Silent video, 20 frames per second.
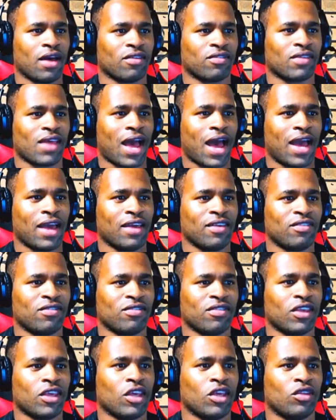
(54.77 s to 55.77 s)
as
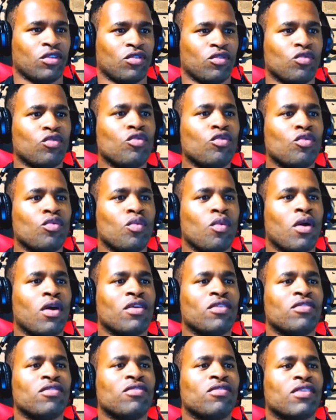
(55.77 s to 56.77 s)

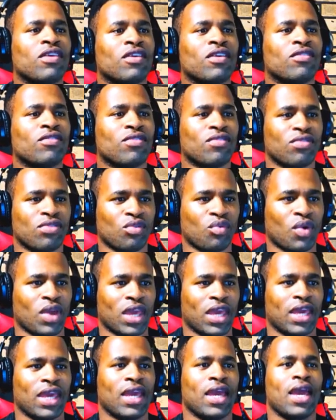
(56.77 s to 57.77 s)

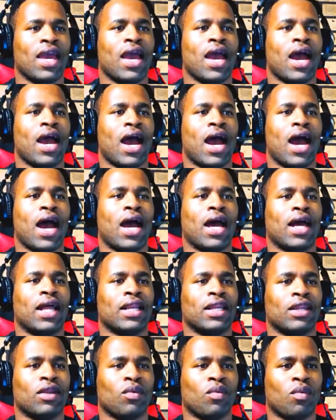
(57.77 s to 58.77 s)
IC2163,
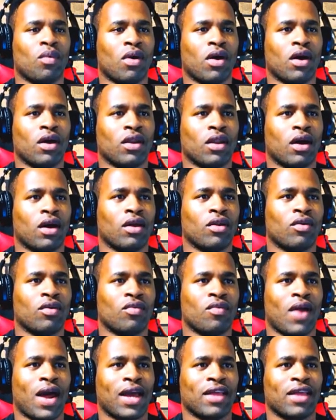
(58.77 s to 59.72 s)
and the one on the